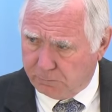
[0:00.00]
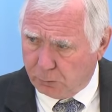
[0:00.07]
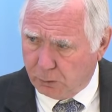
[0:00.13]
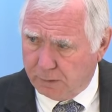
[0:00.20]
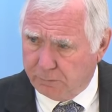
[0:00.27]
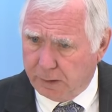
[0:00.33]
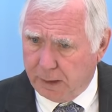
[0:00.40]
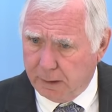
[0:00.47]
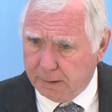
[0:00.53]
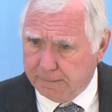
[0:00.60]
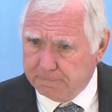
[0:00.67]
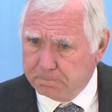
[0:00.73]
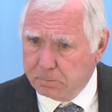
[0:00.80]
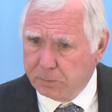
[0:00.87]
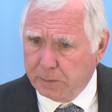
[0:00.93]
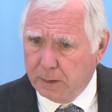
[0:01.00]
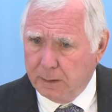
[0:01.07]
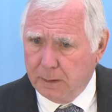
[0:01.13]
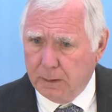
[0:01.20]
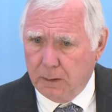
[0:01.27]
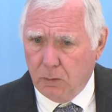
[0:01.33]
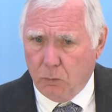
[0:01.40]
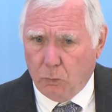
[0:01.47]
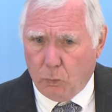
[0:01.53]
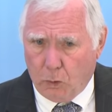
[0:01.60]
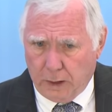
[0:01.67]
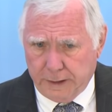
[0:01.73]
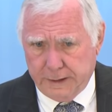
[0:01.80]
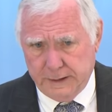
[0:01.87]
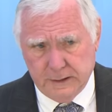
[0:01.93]
very valid.
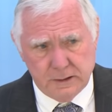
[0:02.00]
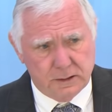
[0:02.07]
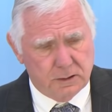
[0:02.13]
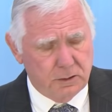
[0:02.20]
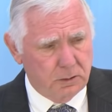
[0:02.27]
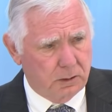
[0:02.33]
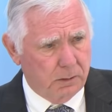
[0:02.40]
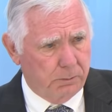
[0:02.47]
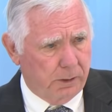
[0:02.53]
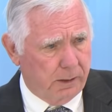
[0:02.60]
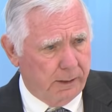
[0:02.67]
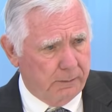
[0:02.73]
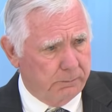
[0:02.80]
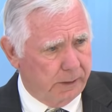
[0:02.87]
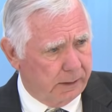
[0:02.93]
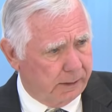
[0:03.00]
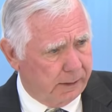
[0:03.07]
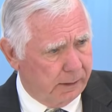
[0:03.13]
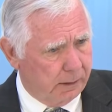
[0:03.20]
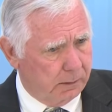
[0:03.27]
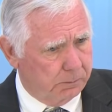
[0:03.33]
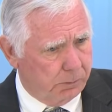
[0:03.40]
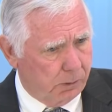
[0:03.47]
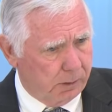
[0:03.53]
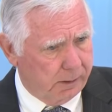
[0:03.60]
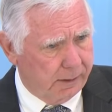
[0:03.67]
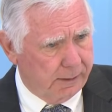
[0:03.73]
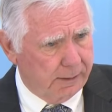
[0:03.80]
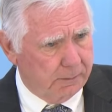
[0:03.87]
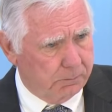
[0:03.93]
One is to combine Medicare Part
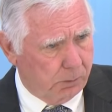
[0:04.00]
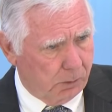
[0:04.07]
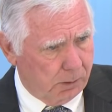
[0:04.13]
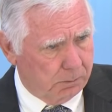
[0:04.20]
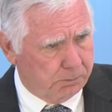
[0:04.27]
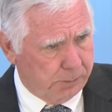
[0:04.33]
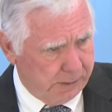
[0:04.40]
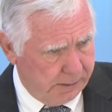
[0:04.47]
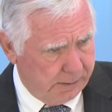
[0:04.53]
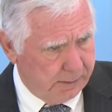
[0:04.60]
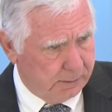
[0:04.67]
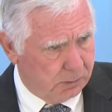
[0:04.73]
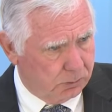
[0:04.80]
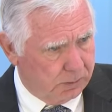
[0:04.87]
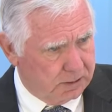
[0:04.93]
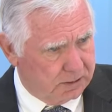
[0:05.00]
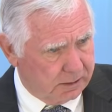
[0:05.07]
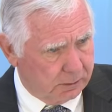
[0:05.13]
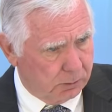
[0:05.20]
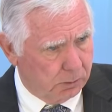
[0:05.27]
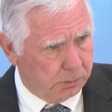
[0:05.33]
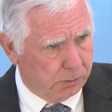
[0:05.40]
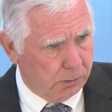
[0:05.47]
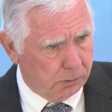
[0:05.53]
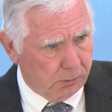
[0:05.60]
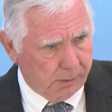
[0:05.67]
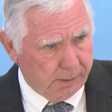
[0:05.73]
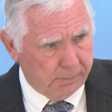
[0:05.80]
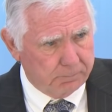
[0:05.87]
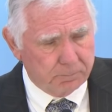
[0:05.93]
A and Part B into a single
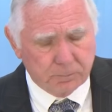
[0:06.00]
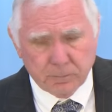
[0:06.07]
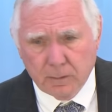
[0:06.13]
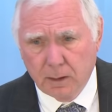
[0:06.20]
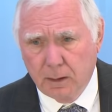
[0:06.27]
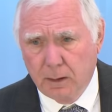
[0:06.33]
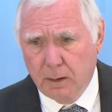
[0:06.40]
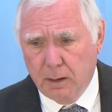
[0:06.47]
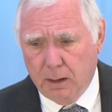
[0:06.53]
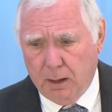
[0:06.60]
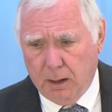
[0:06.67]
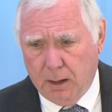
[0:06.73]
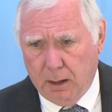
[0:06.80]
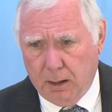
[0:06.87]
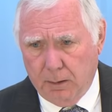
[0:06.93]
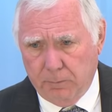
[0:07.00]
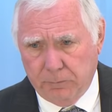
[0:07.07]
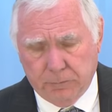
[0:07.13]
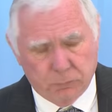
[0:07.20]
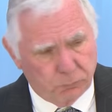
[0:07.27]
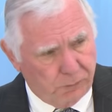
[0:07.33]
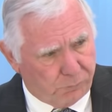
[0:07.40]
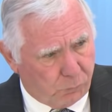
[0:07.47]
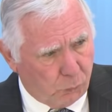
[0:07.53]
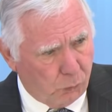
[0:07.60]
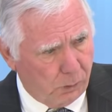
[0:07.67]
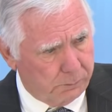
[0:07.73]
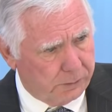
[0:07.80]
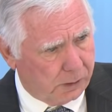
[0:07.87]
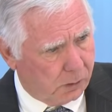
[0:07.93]
program,
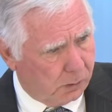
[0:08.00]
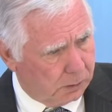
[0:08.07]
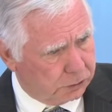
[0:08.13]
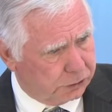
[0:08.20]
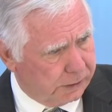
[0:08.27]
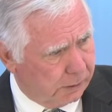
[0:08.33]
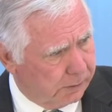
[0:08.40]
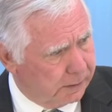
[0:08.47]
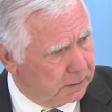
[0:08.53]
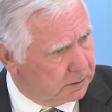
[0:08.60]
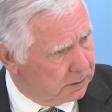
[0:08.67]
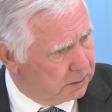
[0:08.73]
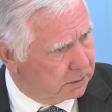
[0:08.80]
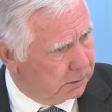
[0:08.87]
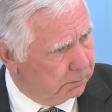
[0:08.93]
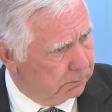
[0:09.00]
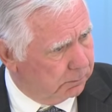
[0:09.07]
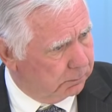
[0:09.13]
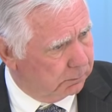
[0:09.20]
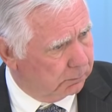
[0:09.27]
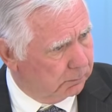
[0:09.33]
reform the cost-sharing system,